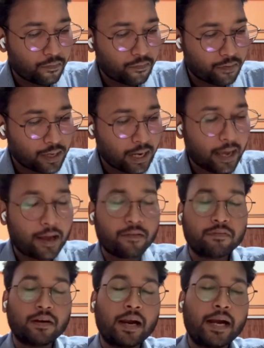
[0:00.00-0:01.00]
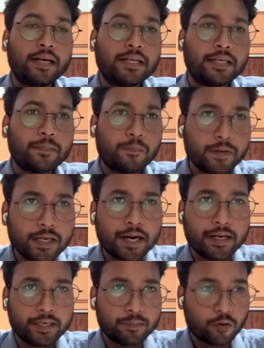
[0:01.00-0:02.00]
will have anti-B
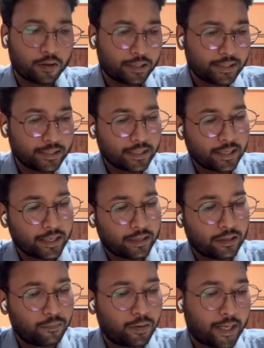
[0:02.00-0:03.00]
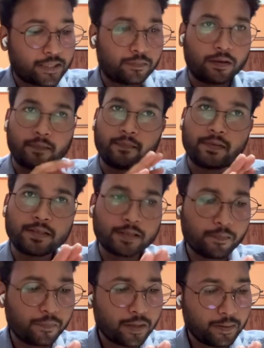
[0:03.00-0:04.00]
antibodies in the plasma.
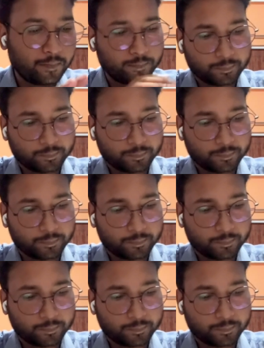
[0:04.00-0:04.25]
Simple.